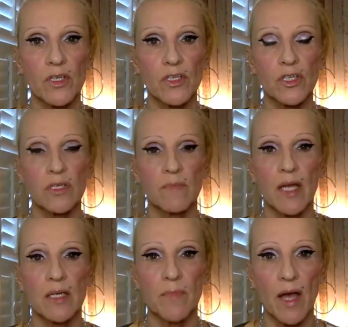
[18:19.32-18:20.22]
is
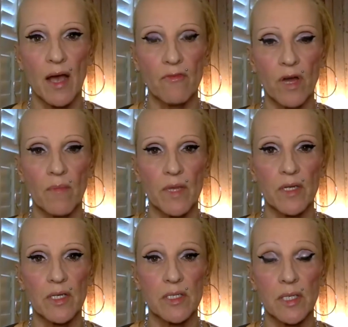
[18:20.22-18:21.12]
manned by Aviram
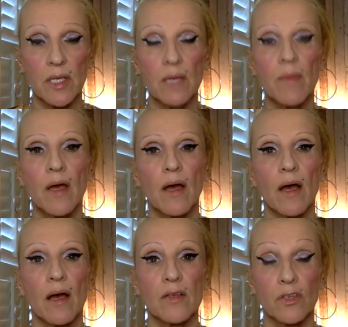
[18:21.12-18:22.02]
and his team,
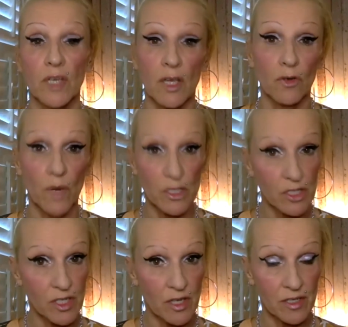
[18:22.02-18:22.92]
uh, so you can get your
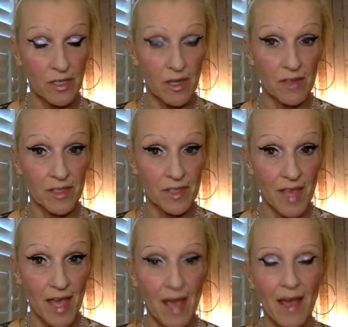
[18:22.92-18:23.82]
questions asked, answered
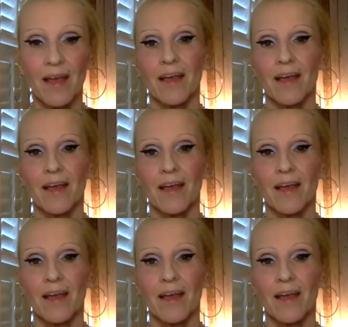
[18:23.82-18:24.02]
there.